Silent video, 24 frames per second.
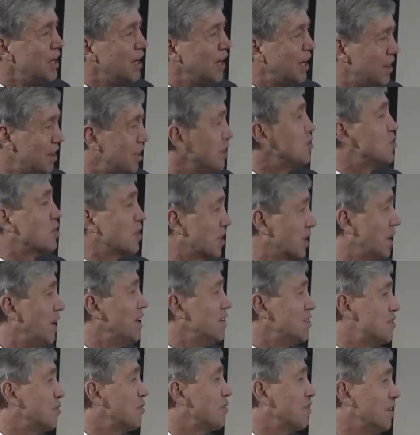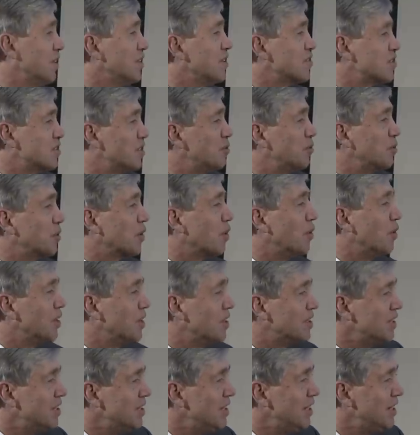and these are the kinds of things that we're
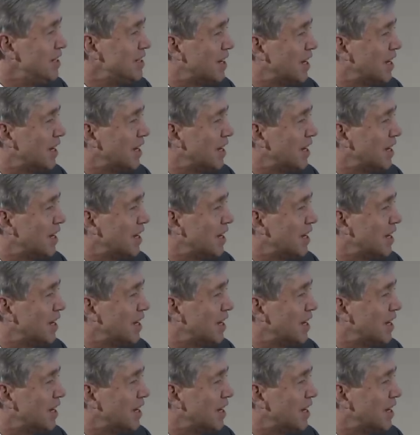going to need